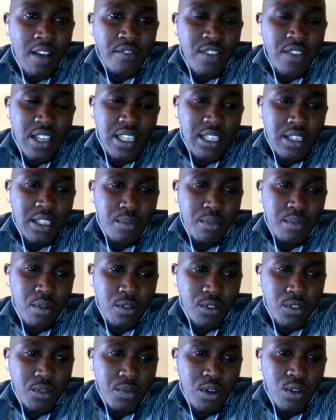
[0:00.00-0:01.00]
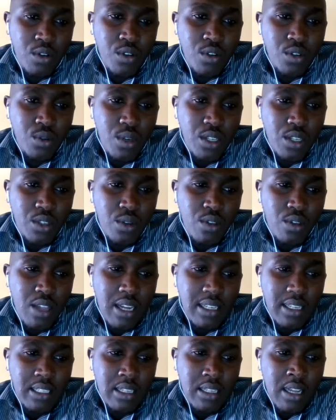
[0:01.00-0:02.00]
vegetables because we saw
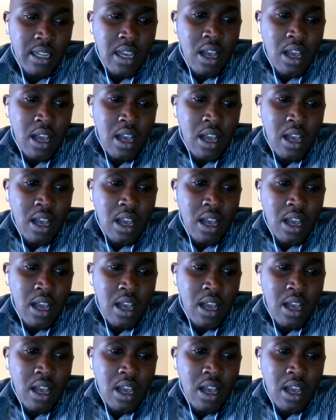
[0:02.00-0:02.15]
that